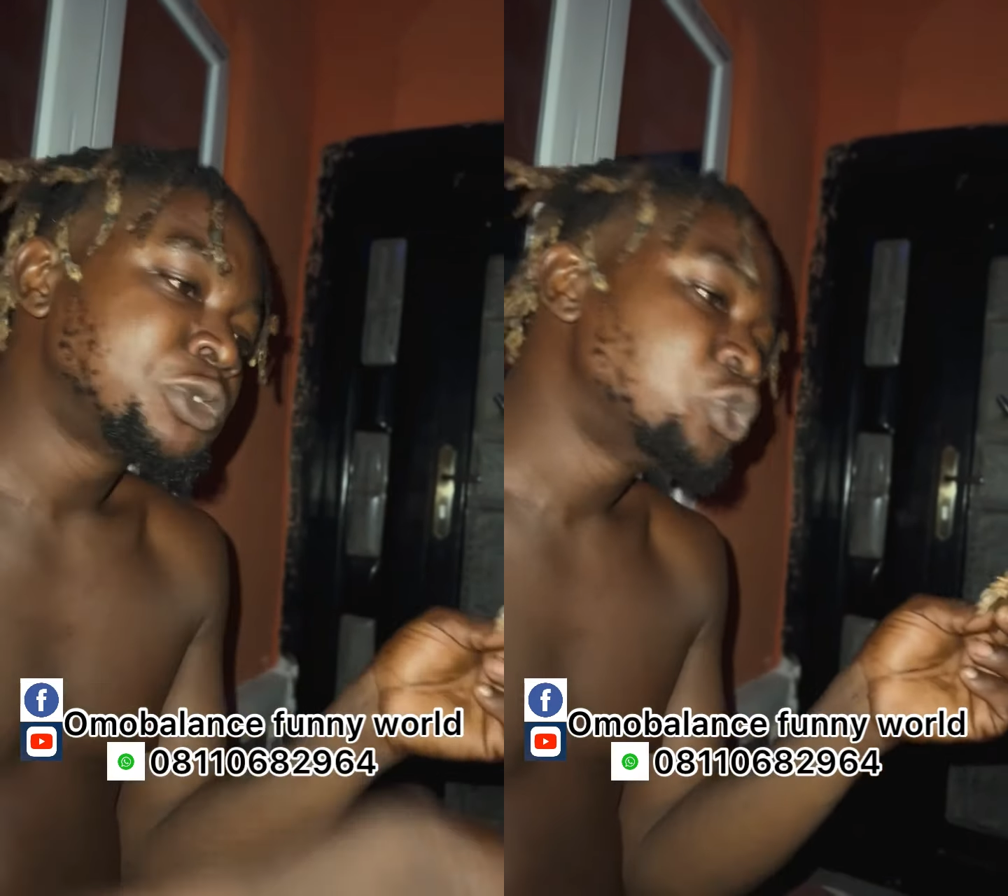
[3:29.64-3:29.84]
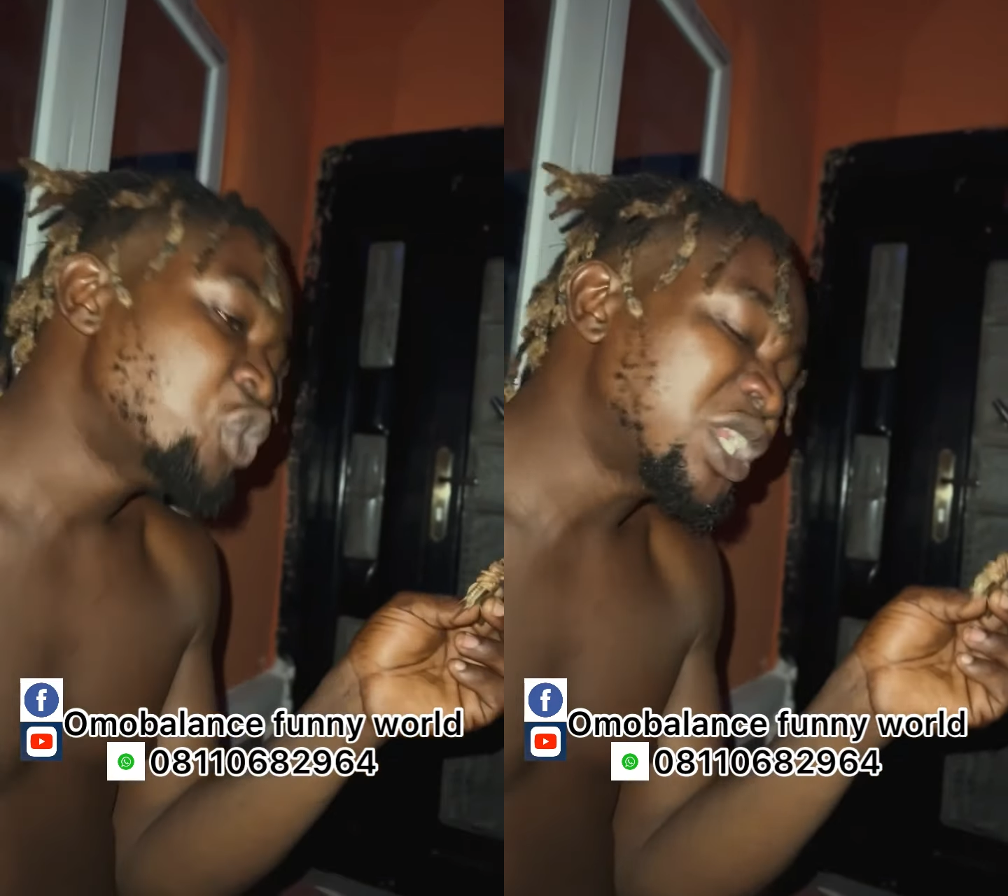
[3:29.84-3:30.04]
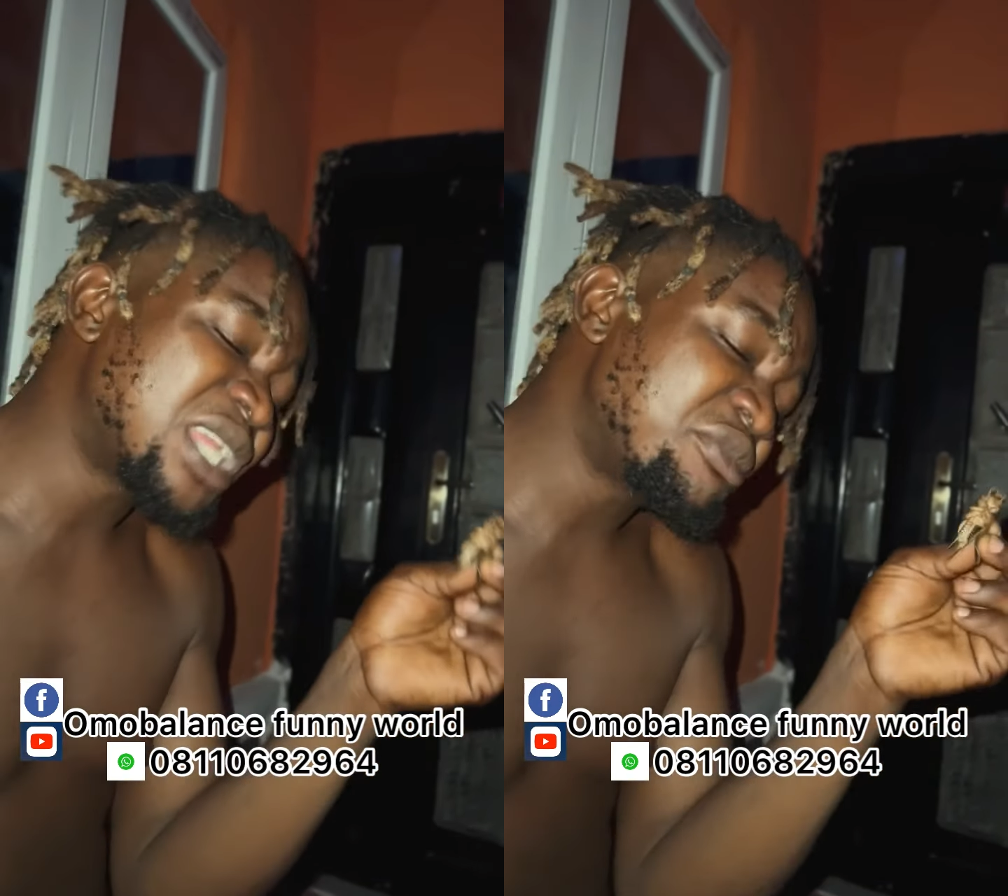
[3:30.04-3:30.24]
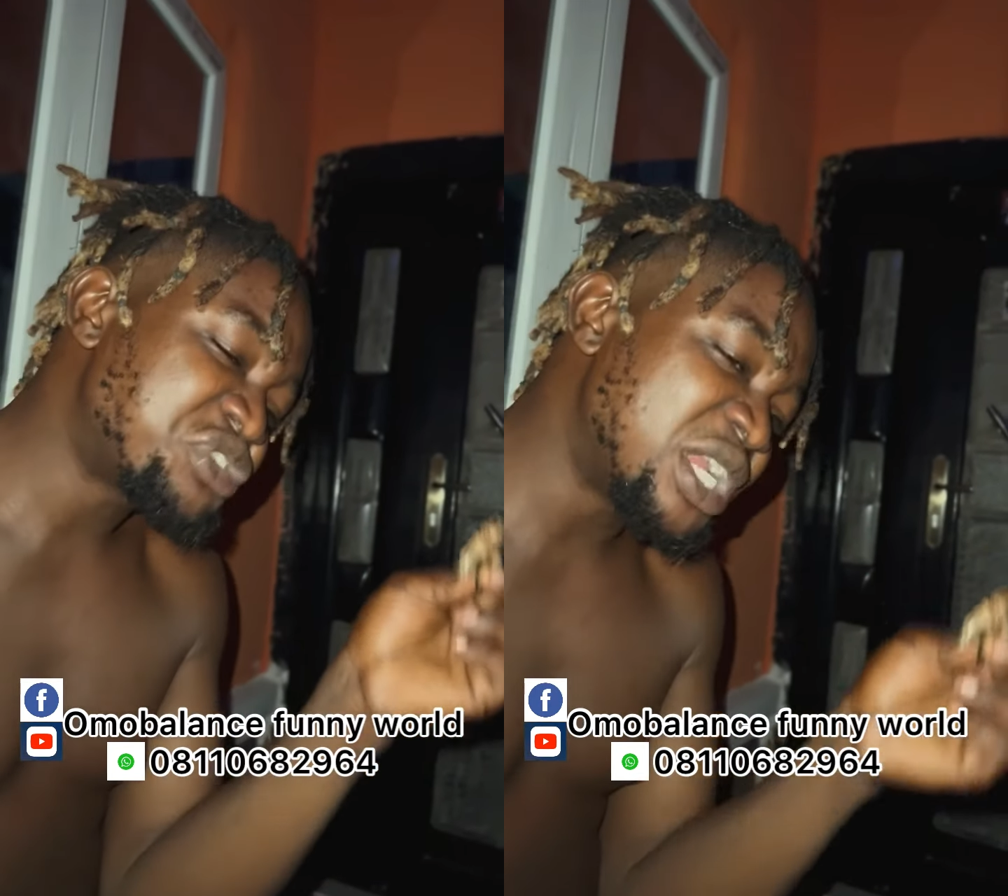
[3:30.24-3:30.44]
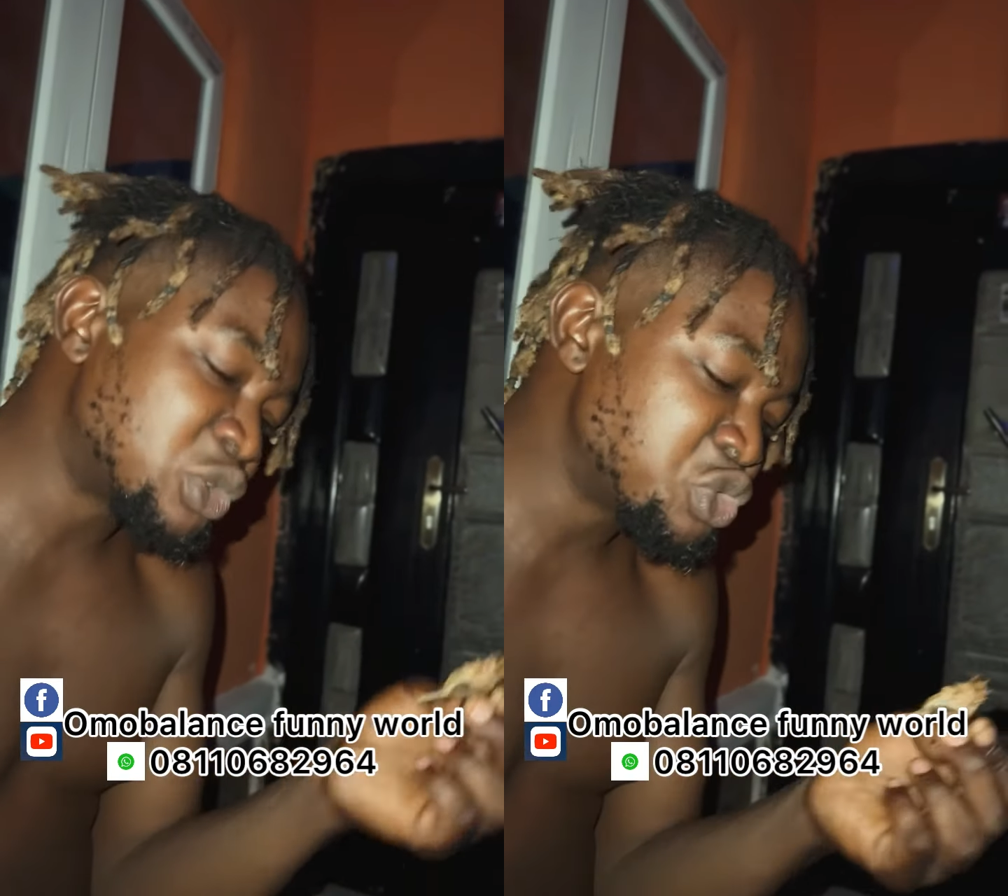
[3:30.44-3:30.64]
What I'm
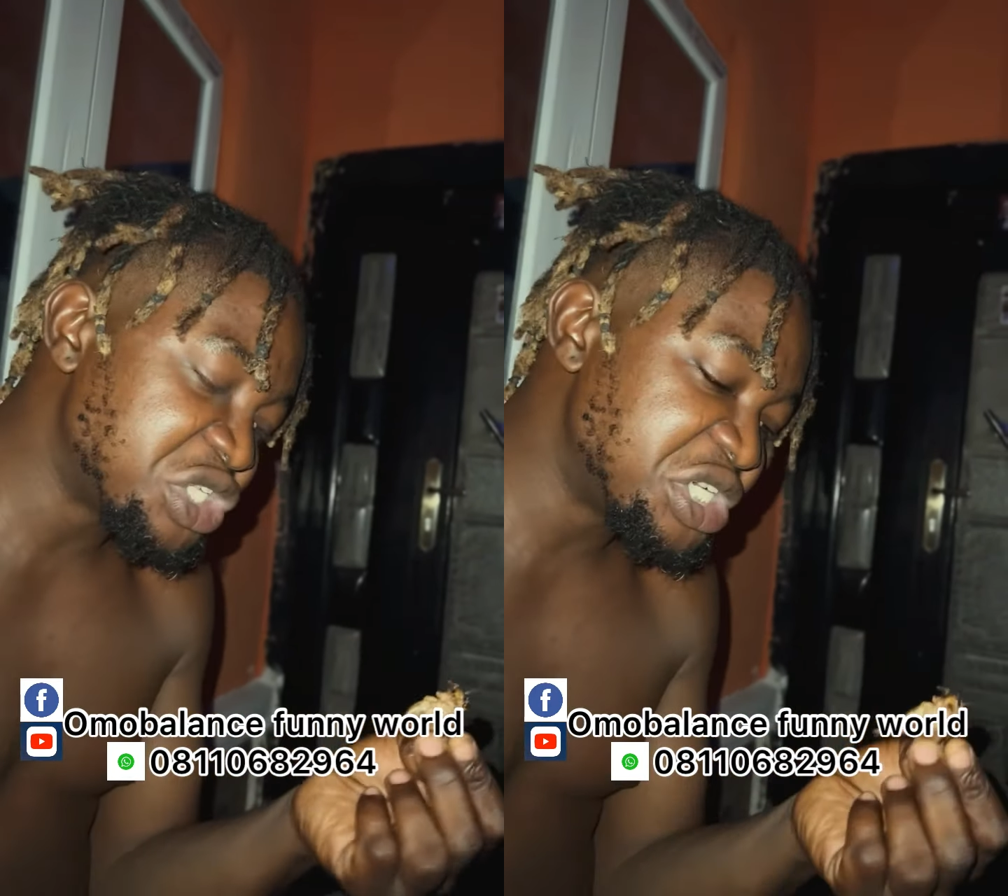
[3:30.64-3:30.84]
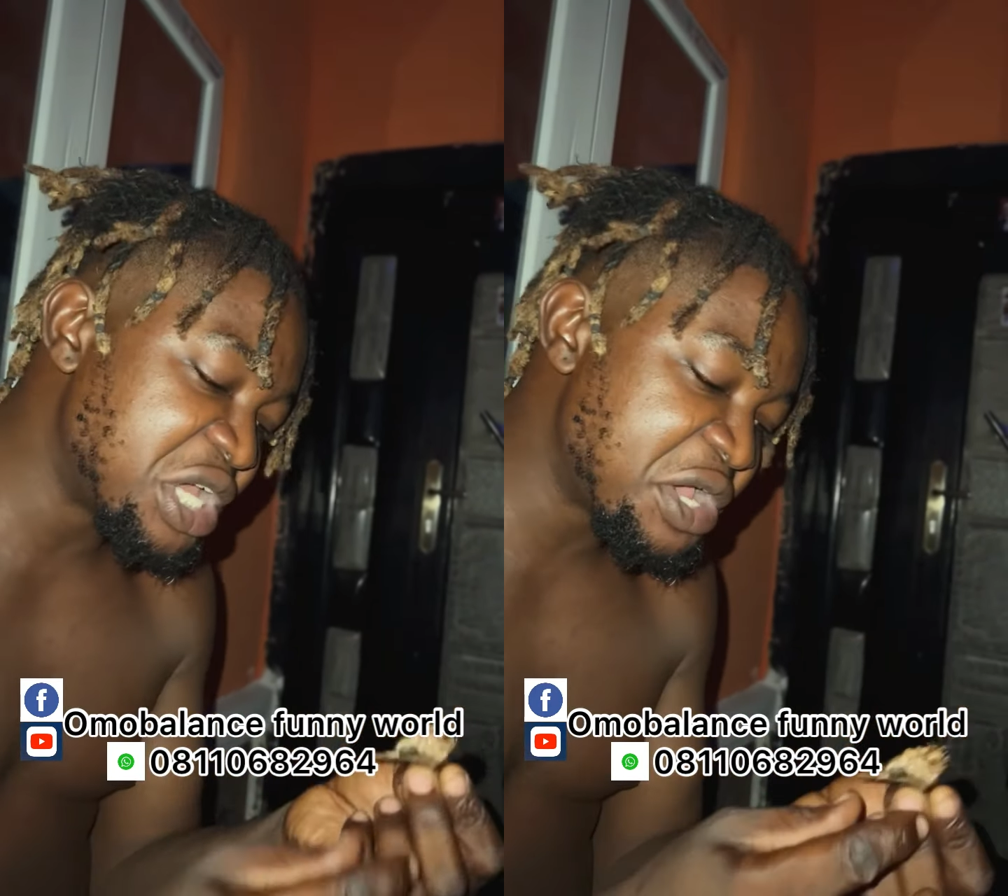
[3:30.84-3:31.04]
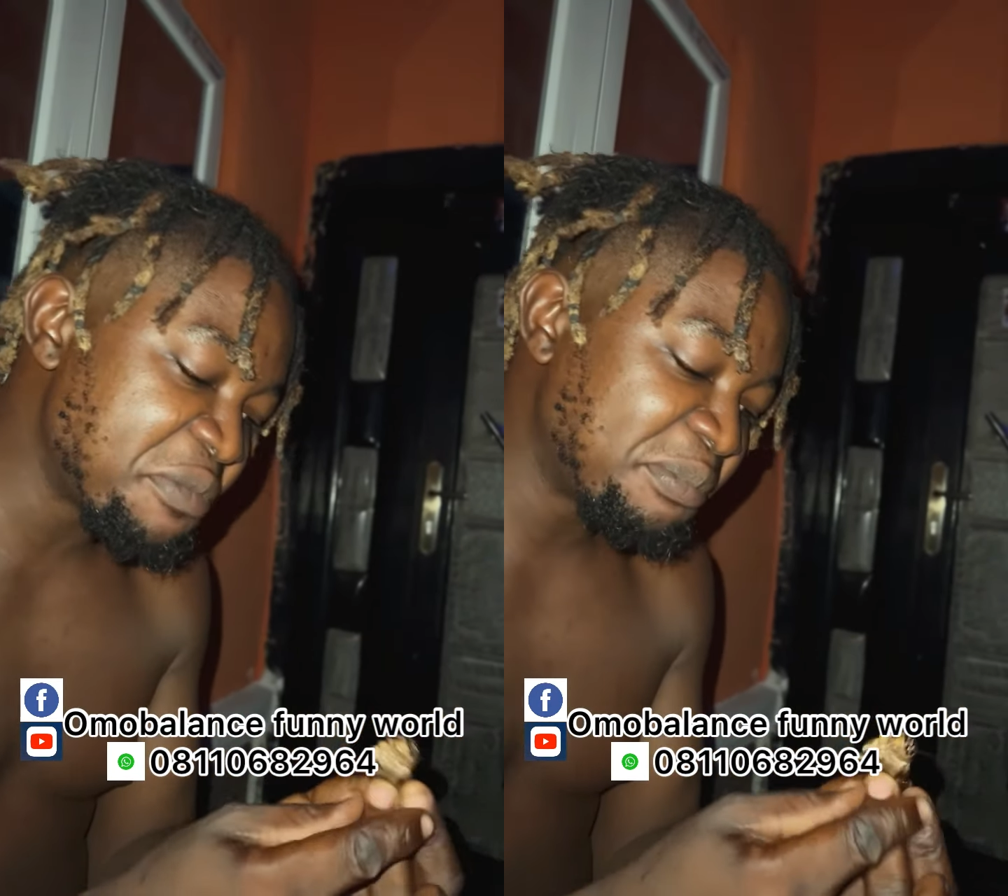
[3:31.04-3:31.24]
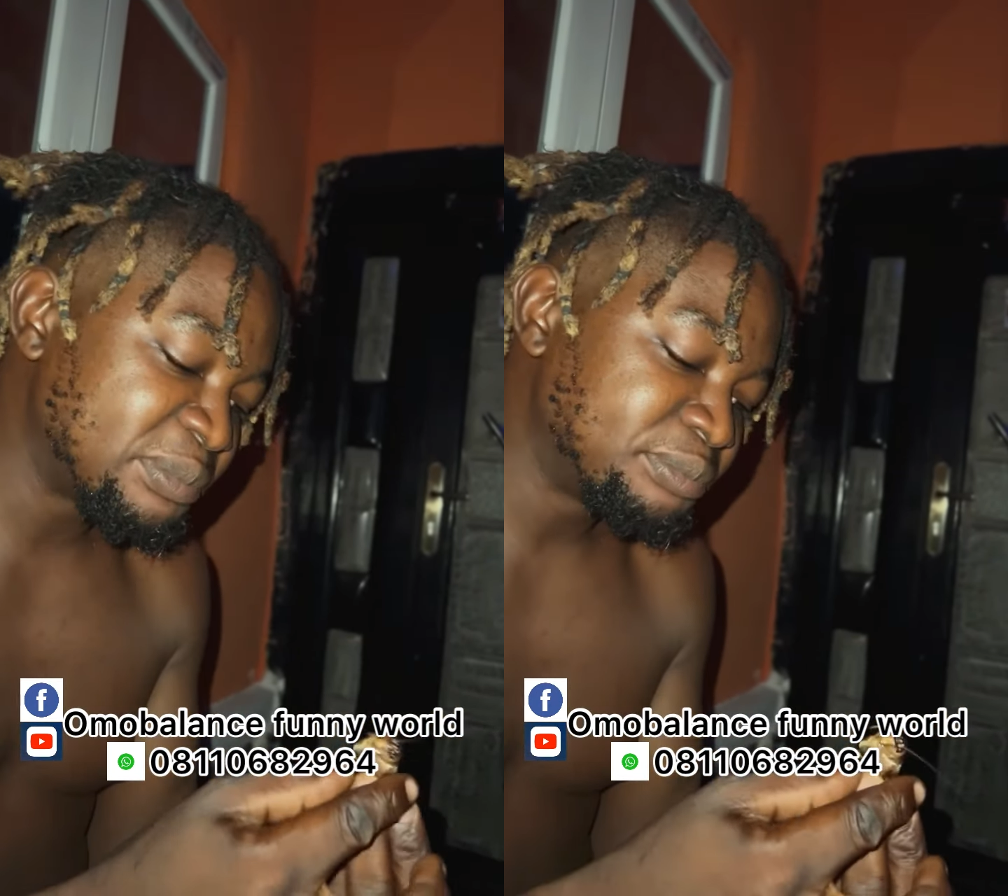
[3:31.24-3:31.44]
trying to say now,